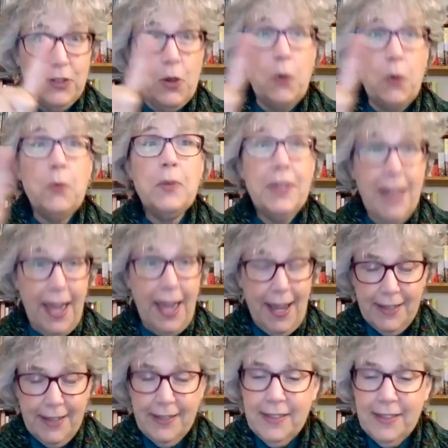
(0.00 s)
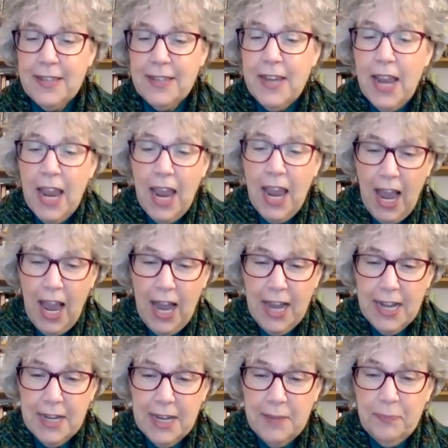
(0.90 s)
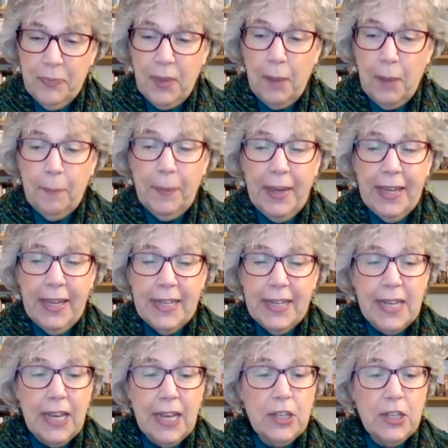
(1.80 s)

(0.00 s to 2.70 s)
So yes. Um, but